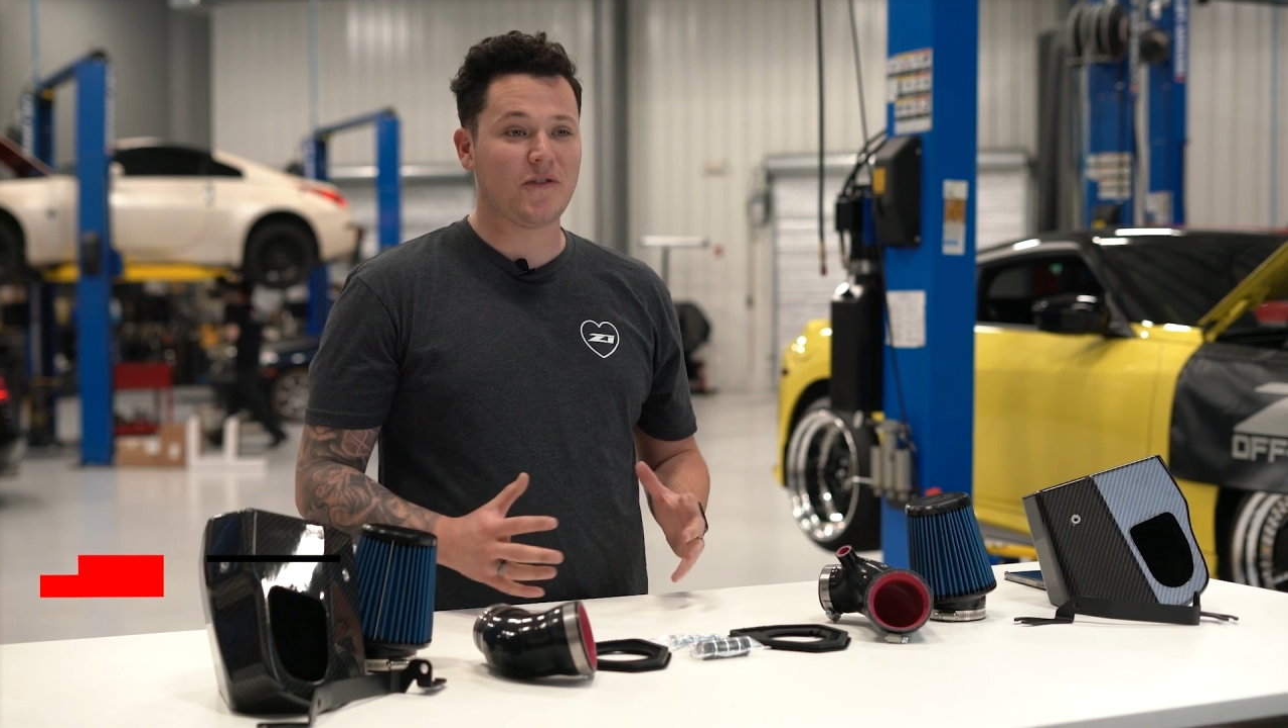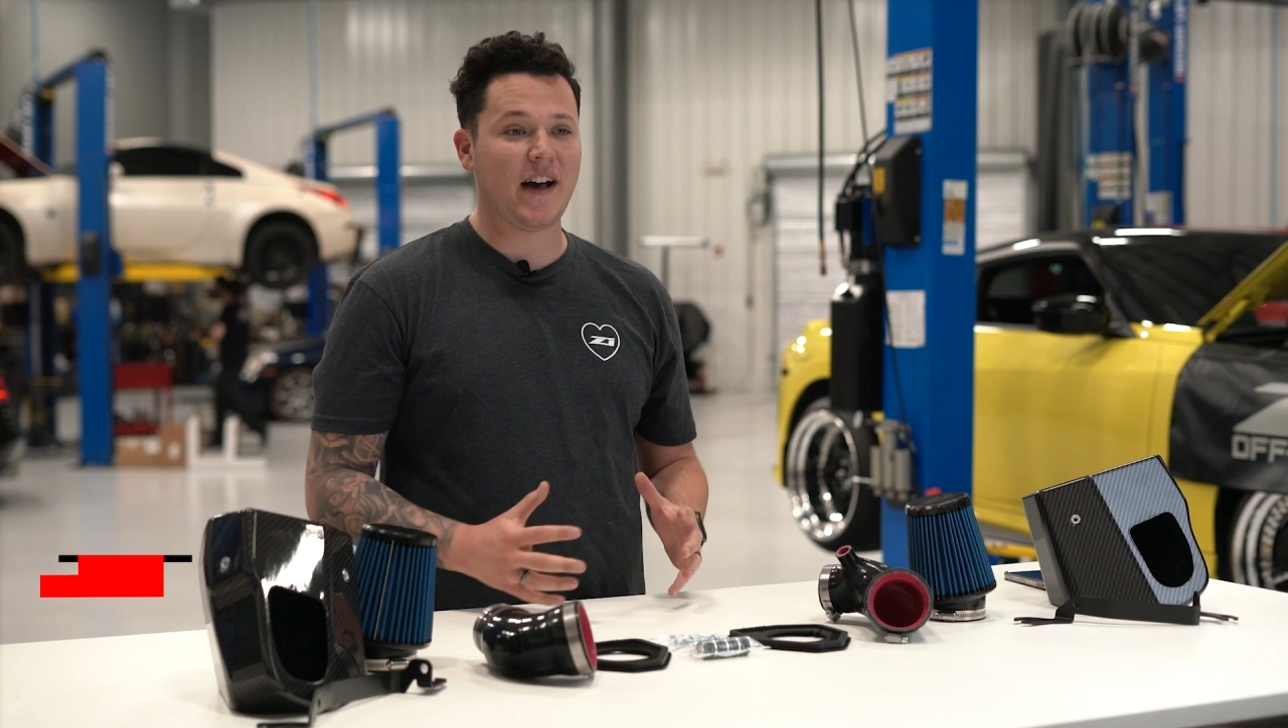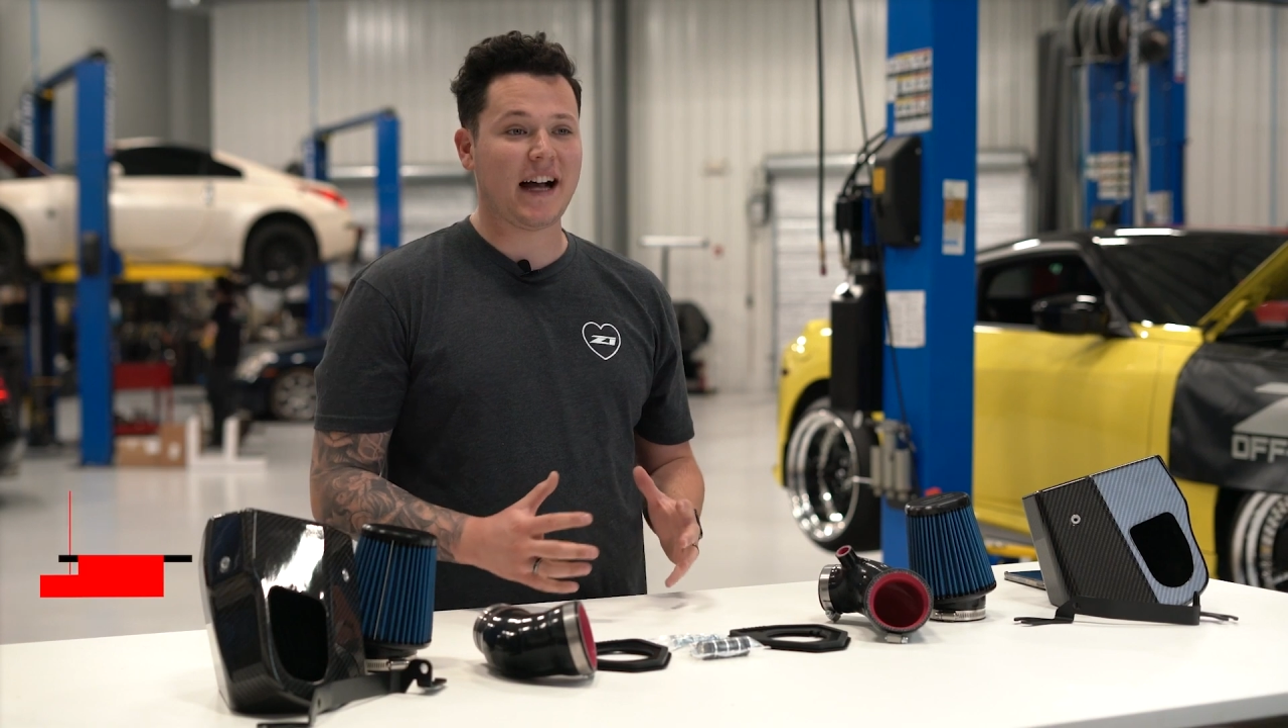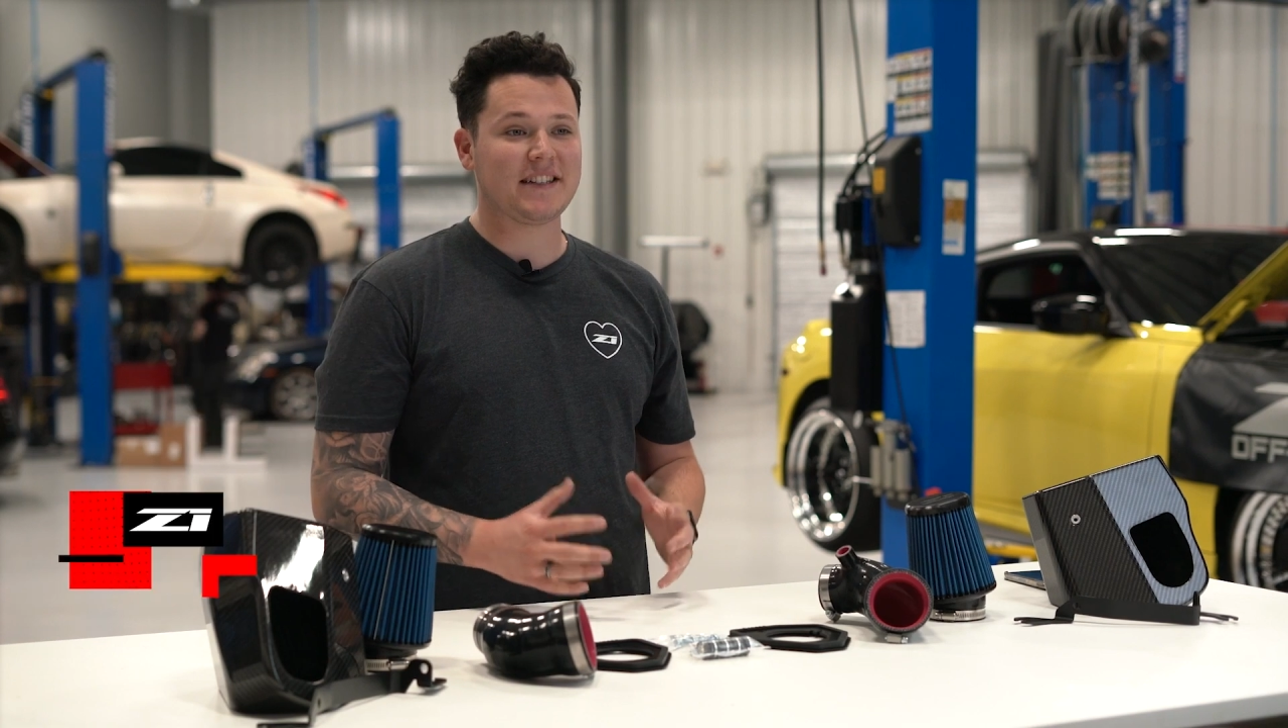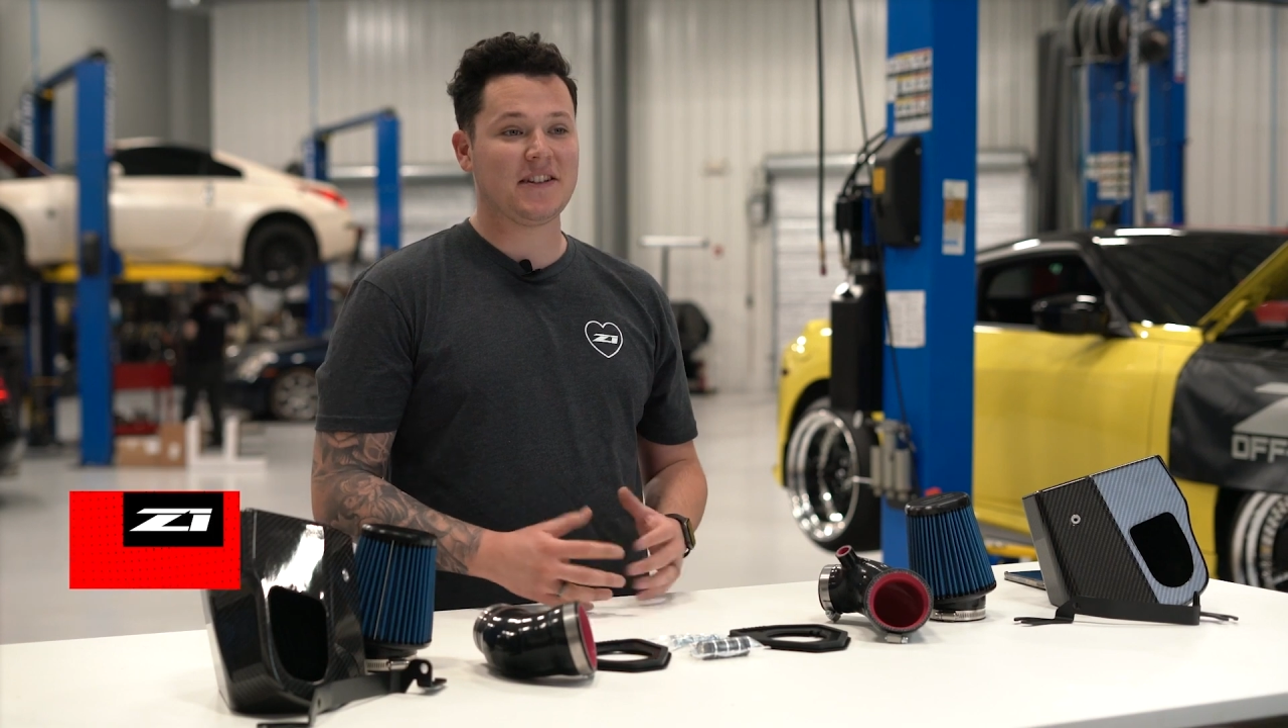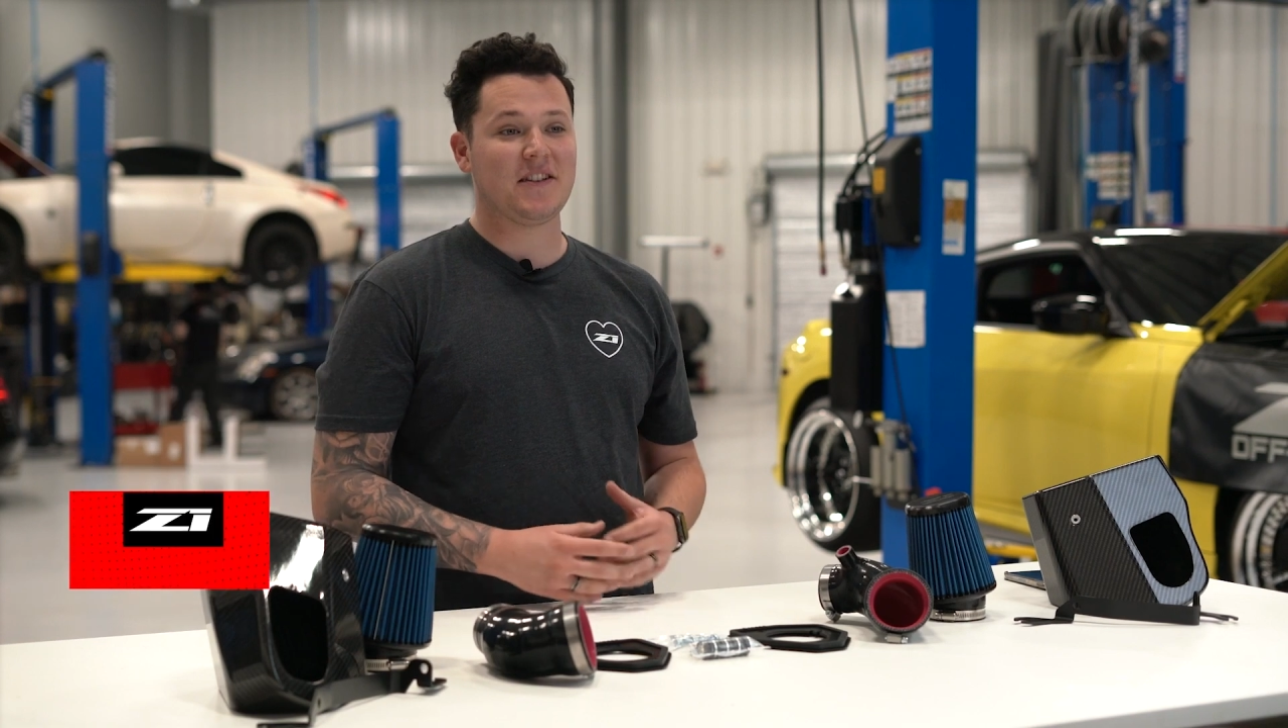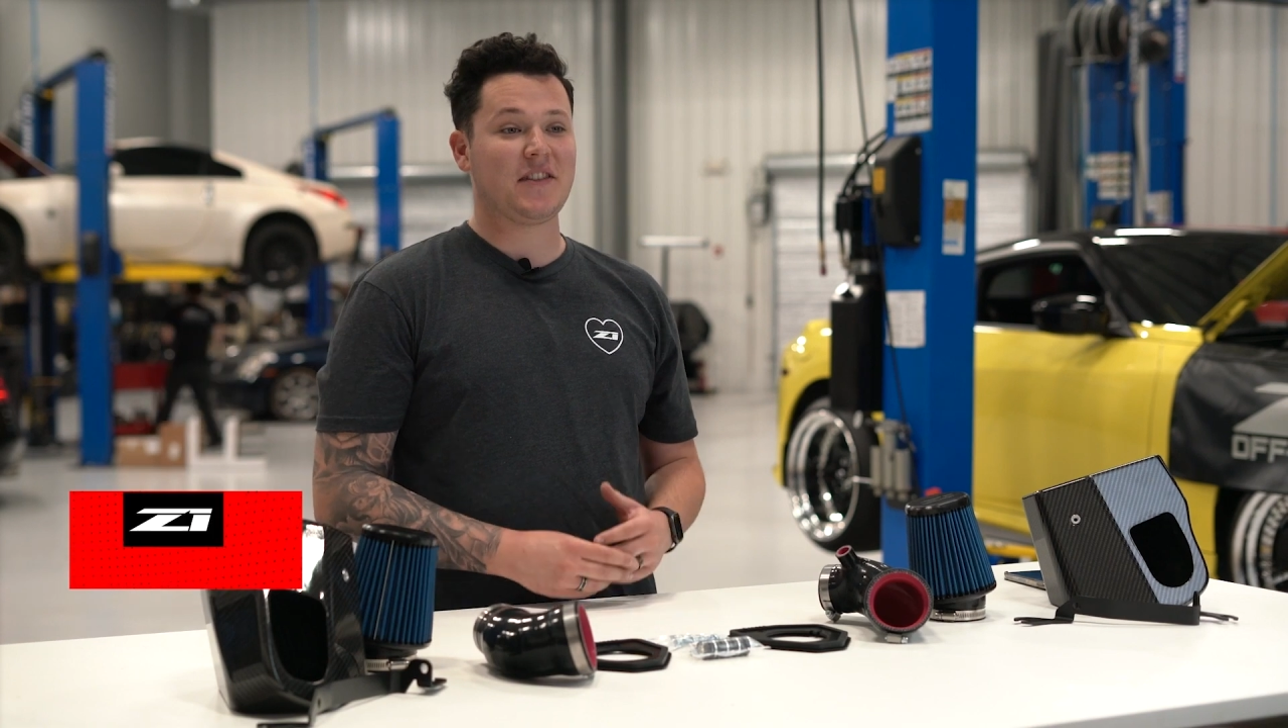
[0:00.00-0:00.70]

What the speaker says: fact